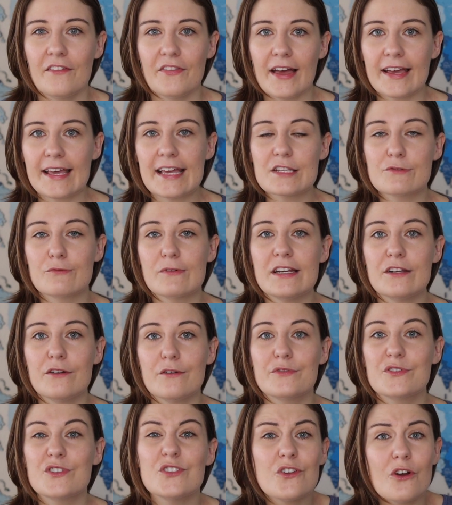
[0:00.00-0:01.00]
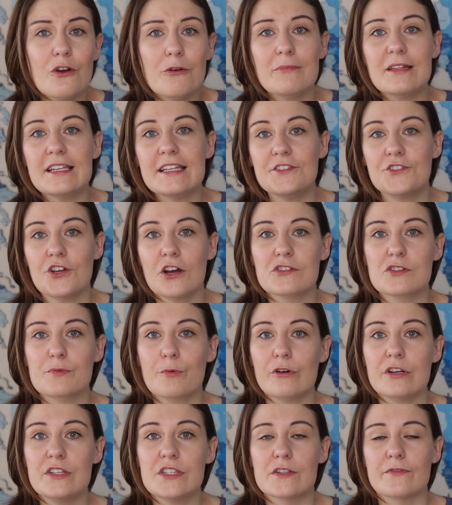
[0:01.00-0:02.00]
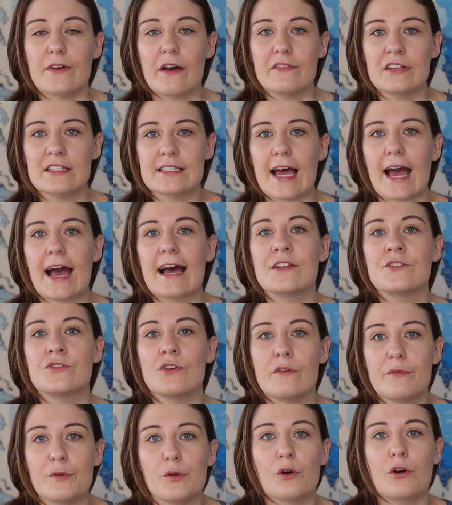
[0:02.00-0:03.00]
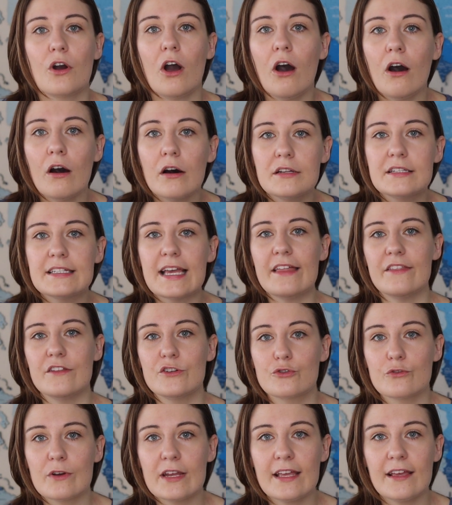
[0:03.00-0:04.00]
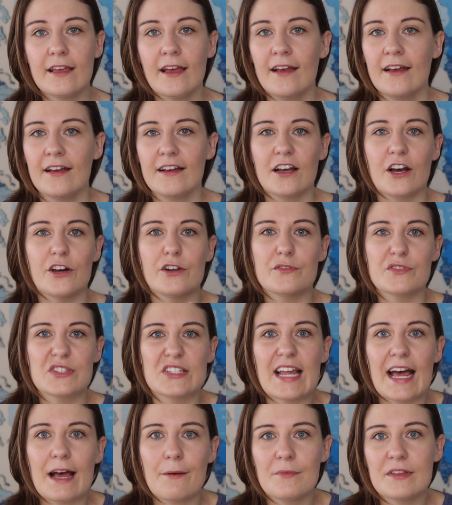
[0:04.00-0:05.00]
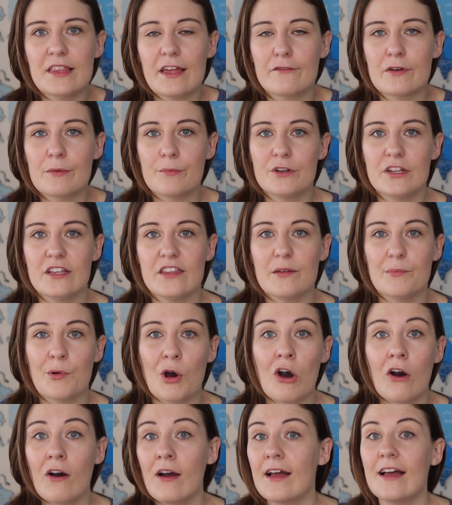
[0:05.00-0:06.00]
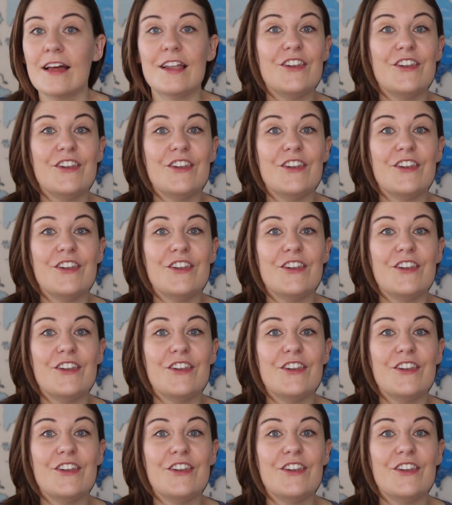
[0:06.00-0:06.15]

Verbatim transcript: That gets rid of so many touch points of having to hand over your card, get the drink, kind of stand with everybody at the bar.